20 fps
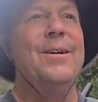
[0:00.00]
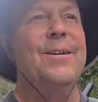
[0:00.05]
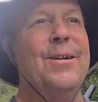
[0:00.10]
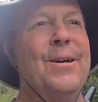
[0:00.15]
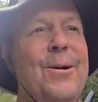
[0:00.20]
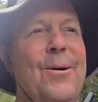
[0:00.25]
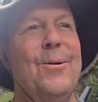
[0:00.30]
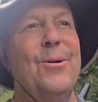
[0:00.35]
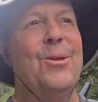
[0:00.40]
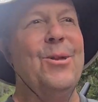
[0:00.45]
You
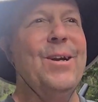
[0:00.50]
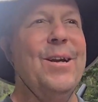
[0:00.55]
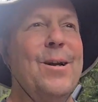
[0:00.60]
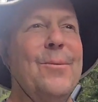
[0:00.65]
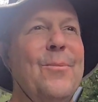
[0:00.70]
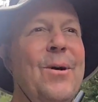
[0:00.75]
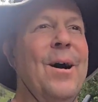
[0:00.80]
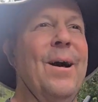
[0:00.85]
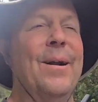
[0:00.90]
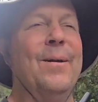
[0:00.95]
know, think
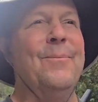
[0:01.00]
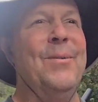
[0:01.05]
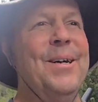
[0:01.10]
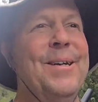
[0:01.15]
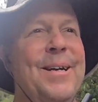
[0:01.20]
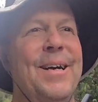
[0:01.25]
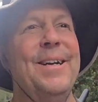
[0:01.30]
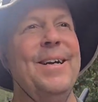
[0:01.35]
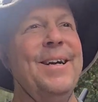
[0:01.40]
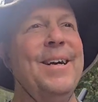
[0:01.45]
about it, man.
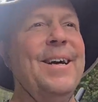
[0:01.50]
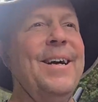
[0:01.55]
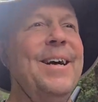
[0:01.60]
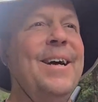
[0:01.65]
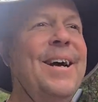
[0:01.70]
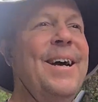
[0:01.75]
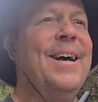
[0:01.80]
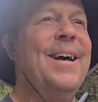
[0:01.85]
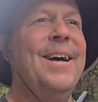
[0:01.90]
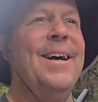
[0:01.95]
That,
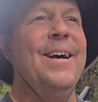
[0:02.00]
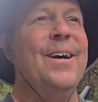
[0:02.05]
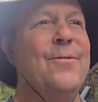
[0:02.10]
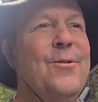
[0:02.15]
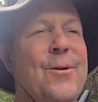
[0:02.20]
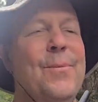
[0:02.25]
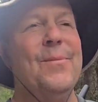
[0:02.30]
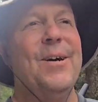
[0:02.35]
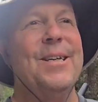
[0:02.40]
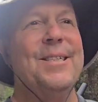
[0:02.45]
if
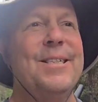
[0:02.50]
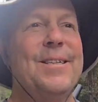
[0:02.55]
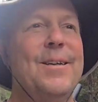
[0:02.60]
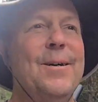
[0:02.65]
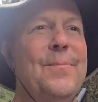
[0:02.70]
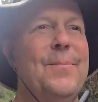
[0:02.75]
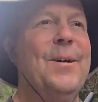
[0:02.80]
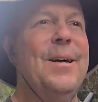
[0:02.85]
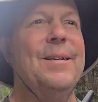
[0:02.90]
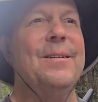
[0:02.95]
you messed
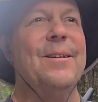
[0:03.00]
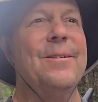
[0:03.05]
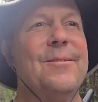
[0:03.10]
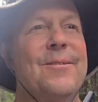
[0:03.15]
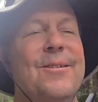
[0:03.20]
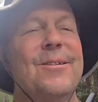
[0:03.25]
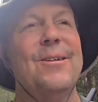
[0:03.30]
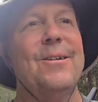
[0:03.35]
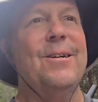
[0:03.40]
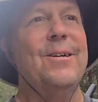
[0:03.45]
up, that little
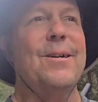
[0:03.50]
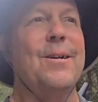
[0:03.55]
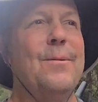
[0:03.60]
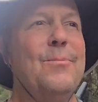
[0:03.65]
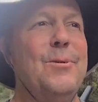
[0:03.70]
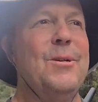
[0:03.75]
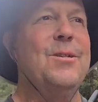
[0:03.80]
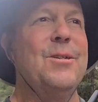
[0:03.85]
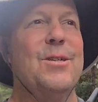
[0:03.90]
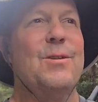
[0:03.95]
turd could
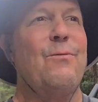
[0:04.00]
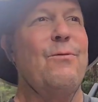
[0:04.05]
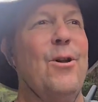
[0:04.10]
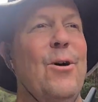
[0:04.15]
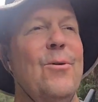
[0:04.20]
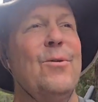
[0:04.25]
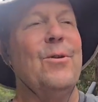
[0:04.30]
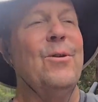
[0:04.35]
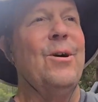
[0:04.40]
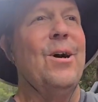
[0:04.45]
be just
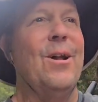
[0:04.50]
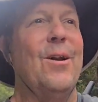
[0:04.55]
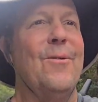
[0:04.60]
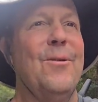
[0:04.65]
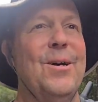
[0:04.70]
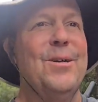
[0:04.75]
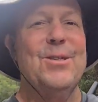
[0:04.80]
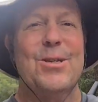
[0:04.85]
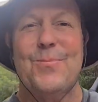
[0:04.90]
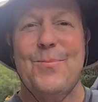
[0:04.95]
floating all
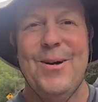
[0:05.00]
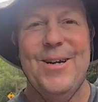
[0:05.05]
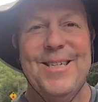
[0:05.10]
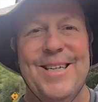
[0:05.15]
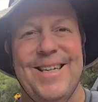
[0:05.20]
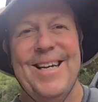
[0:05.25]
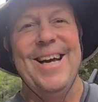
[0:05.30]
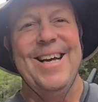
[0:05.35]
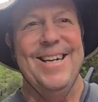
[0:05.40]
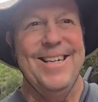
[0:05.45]
around the space
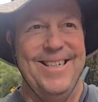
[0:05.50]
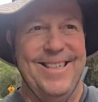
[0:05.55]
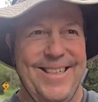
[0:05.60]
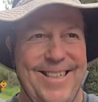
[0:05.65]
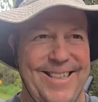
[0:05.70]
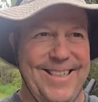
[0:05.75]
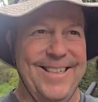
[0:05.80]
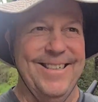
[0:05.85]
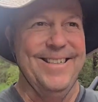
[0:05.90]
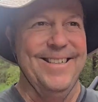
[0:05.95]

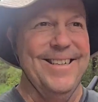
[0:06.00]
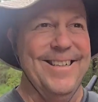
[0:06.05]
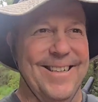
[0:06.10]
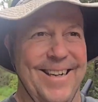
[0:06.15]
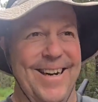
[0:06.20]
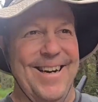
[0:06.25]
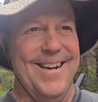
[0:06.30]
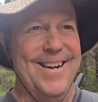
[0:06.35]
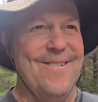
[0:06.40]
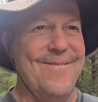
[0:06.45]
station.
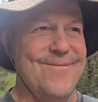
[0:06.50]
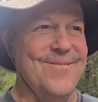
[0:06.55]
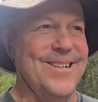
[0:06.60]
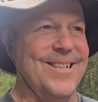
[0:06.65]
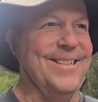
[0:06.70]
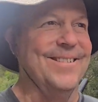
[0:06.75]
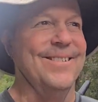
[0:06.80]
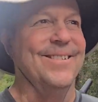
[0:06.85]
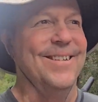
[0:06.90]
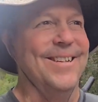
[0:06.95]
I
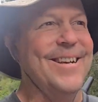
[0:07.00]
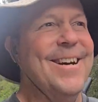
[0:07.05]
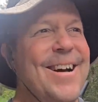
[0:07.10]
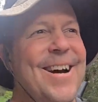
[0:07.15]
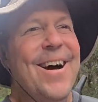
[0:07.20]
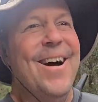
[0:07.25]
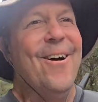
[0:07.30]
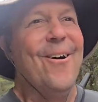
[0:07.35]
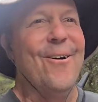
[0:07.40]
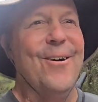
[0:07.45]
mean,
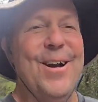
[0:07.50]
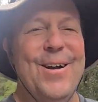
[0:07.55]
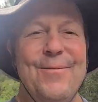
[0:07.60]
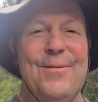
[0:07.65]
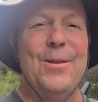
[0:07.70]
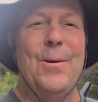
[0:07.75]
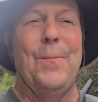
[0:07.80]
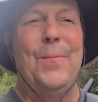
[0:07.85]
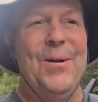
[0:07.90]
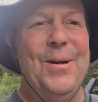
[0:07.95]
or even
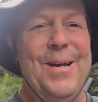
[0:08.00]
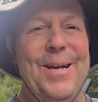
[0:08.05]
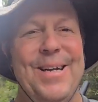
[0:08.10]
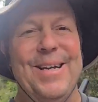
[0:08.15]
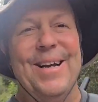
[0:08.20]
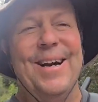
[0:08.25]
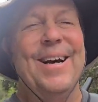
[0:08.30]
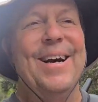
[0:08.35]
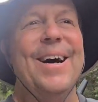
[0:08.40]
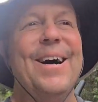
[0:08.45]
the pee.
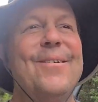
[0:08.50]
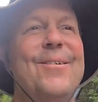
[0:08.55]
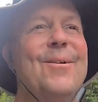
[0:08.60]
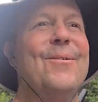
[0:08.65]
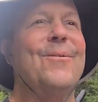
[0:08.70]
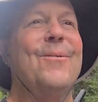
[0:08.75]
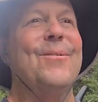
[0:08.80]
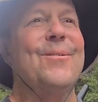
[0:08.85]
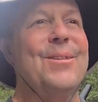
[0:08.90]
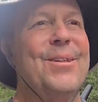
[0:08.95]
I
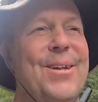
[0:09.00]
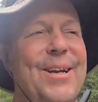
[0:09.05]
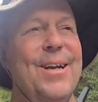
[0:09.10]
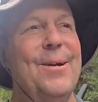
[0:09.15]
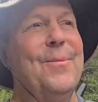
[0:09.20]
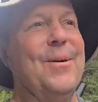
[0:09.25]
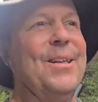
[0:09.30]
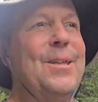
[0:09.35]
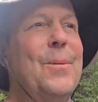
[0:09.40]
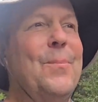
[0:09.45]
mean, think
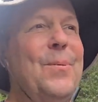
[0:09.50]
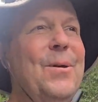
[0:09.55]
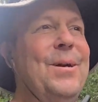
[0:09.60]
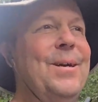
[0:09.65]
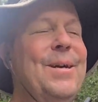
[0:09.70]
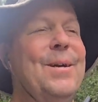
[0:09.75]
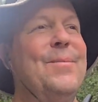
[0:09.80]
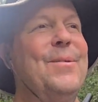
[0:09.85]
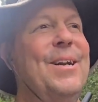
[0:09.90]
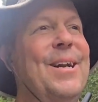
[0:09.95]
about the
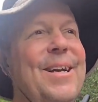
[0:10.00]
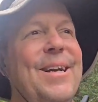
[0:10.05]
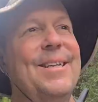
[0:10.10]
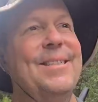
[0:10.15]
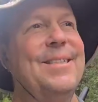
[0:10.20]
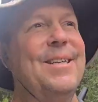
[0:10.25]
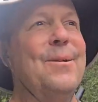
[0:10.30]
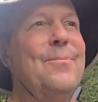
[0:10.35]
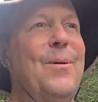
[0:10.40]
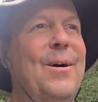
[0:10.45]
pee. I mean, I
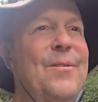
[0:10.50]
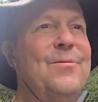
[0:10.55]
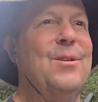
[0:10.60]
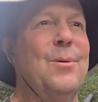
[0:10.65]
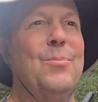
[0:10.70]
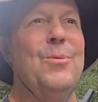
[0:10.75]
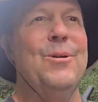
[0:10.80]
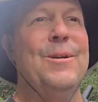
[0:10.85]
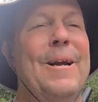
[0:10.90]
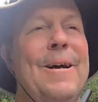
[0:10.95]
guess they have to
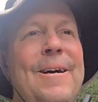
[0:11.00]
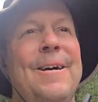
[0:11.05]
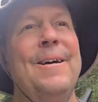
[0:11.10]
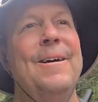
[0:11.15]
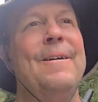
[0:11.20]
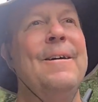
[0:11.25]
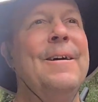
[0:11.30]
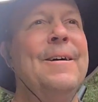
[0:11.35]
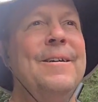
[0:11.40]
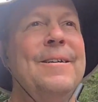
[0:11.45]
put
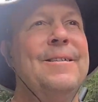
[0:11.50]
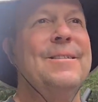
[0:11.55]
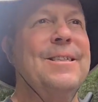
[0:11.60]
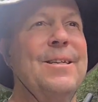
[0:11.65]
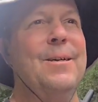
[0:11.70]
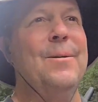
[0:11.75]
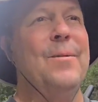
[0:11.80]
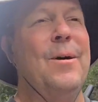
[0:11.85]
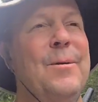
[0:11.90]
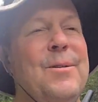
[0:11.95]

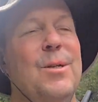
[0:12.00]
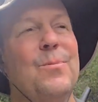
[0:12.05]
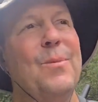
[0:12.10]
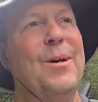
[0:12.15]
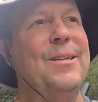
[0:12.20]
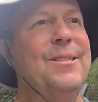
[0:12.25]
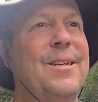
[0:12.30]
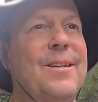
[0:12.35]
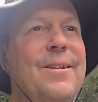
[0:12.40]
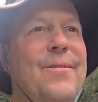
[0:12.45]
some,
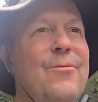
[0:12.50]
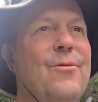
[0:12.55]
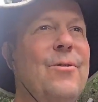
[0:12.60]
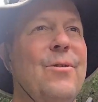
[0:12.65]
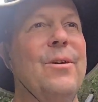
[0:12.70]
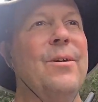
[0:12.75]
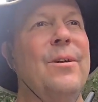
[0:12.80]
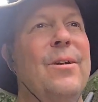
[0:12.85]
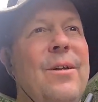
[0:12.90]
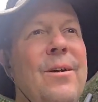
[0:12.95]
especially for
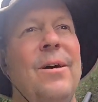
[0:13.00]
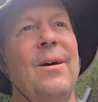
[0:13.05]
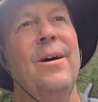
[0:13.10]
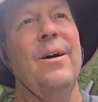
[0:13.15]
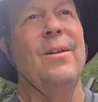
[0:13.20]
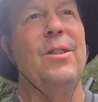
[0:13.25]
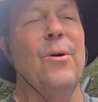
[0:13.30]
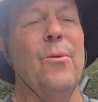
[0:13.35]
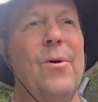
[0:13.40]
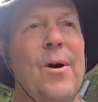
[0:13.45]
the
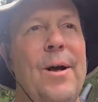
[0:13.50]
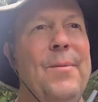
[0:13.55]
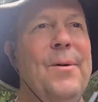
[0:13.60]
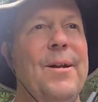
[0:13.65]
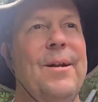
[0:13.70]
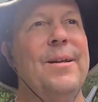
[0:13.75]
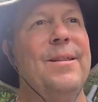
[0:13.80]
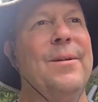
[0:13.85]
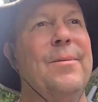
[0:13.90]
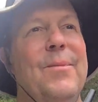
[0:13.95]
women
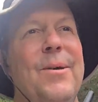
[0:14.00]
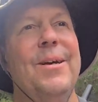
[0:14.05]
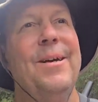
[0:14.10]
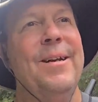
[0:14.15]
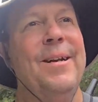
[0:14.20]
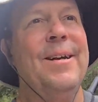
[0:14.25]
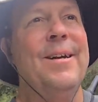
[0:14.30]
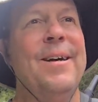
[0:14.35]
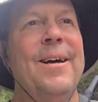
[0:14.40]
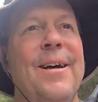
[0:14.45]
and the men.